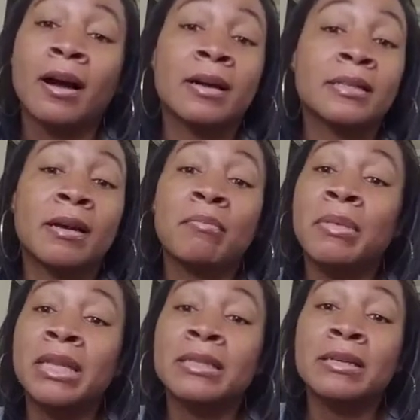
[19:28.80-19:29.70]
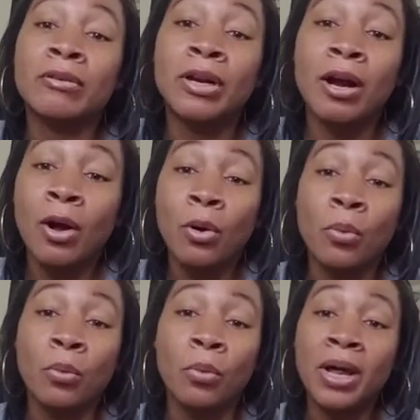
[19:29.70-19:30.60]
because her mother told her,
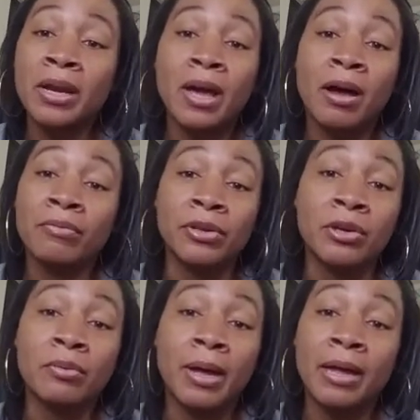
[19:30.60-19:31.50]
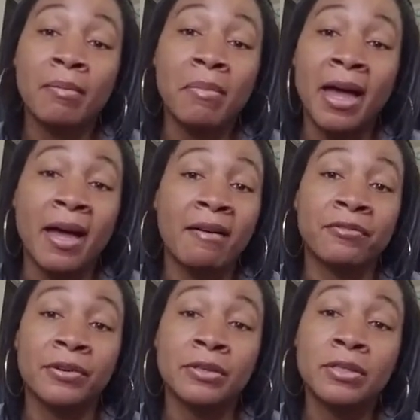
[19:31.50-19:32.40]
one of you
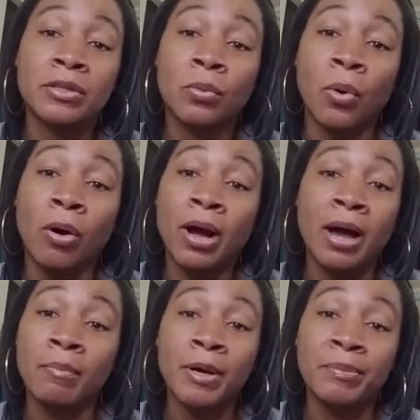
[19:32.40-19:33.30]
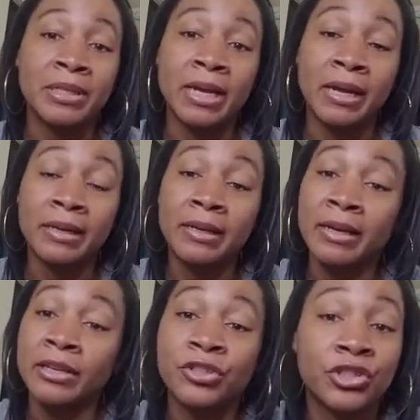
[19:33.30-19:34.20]
MFers will come up dead,
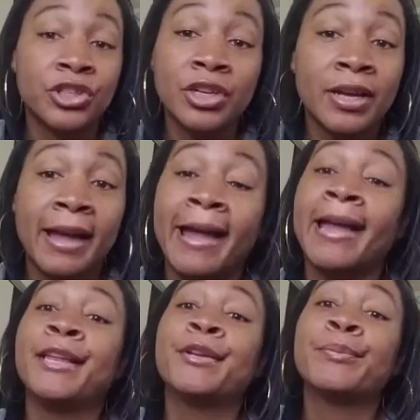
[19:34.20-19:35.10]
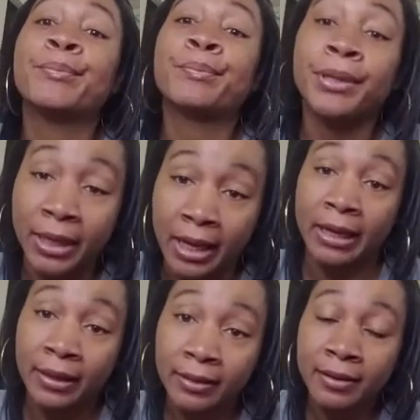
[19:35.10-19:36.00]
and she ain't
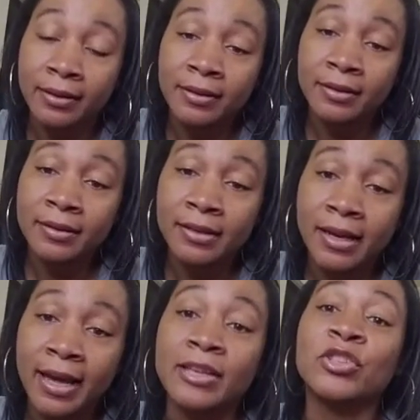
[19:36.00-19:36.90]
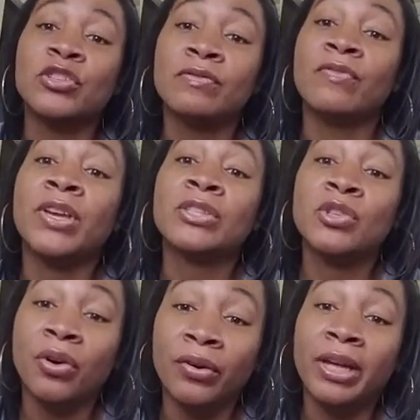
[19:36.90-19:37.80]
playing. And
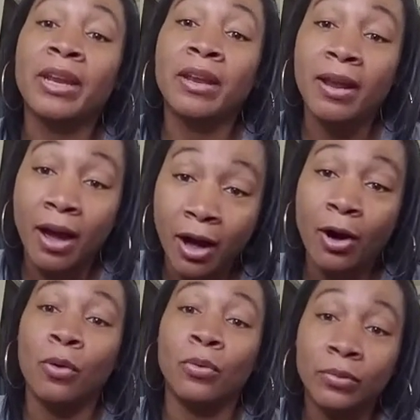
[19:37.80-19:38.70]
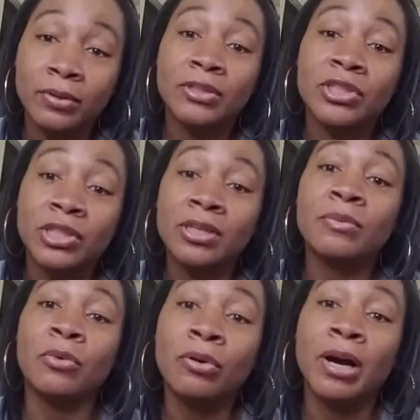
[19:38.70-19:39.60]
Victoria, no, she
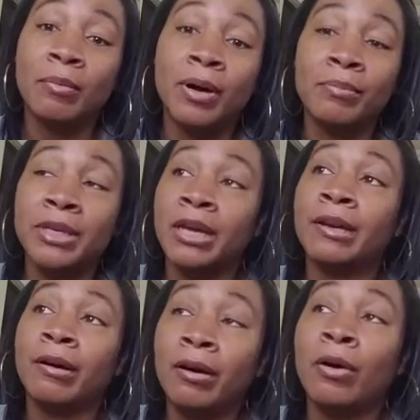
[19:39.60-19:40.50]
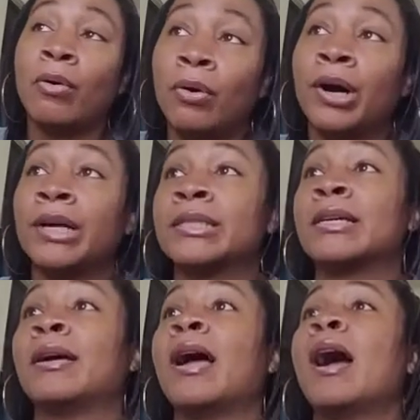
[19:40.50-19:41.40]
will come up dead, her or
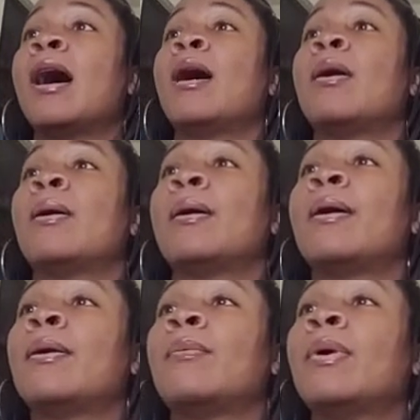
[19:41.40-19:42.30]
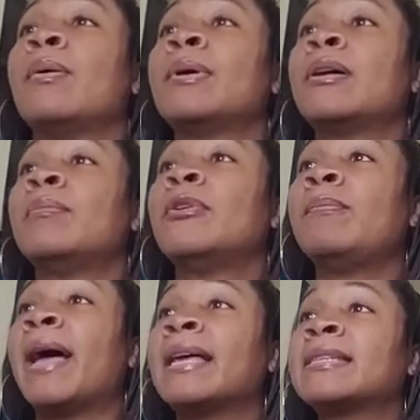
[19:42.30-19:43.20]
Hunter. Well, we're going to move
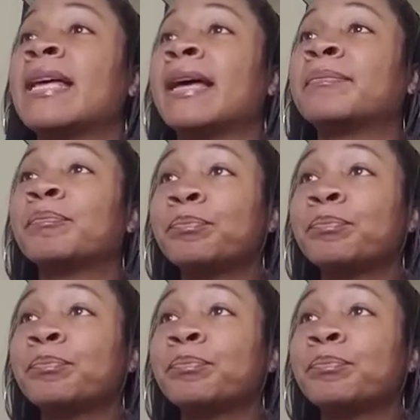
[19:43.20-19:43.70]
past that.